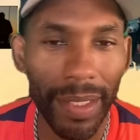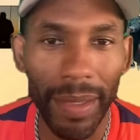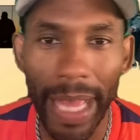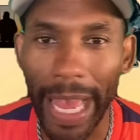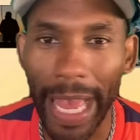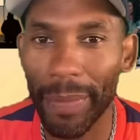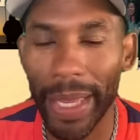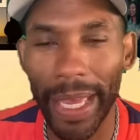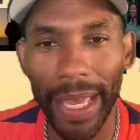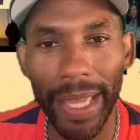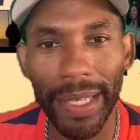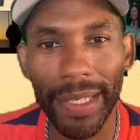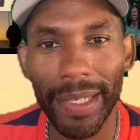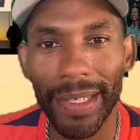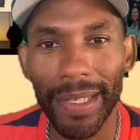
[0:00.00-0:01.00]
hey
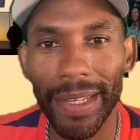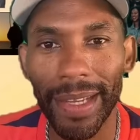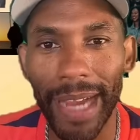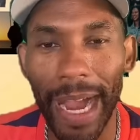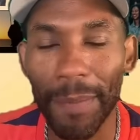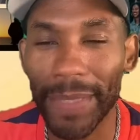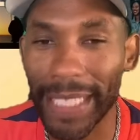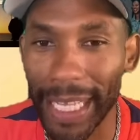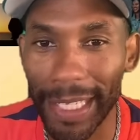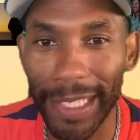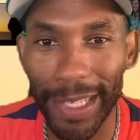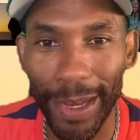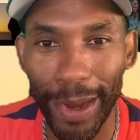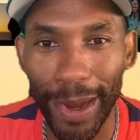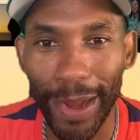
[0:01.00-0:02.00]
man, I'm telling
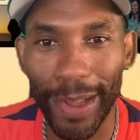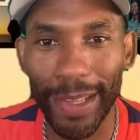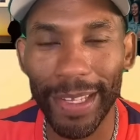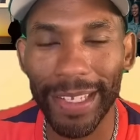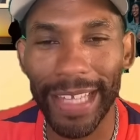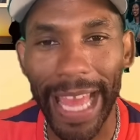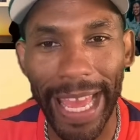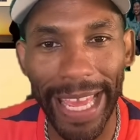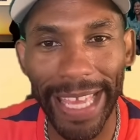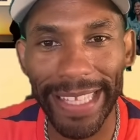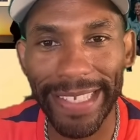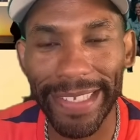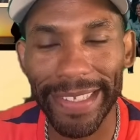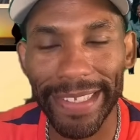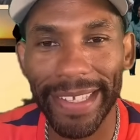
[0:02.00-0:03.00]
y'all that
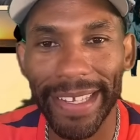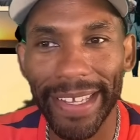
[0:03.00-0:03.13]
it's